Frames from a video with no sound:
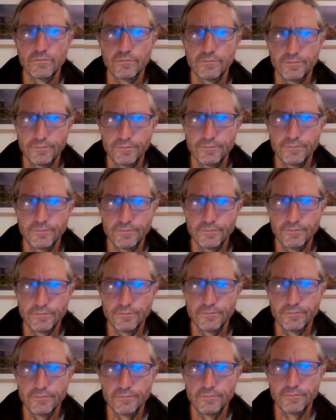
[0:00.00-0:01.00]

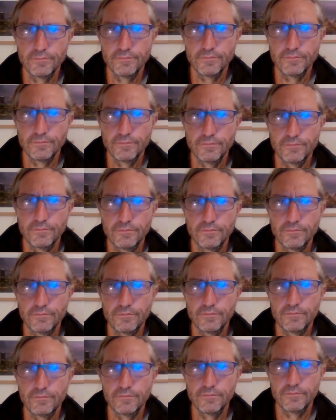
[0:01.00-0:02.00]

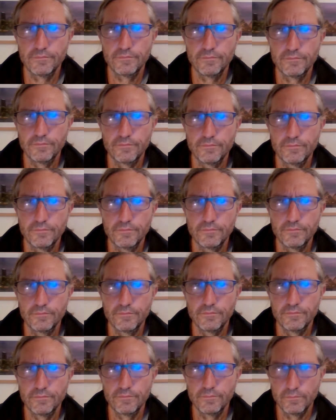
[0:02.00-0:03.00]

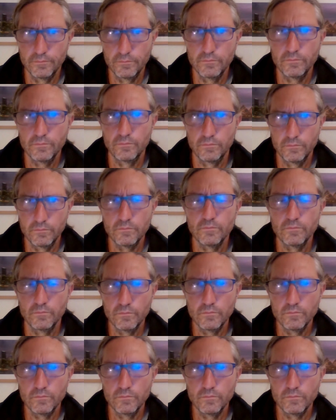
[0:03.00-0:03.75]
(not speaking)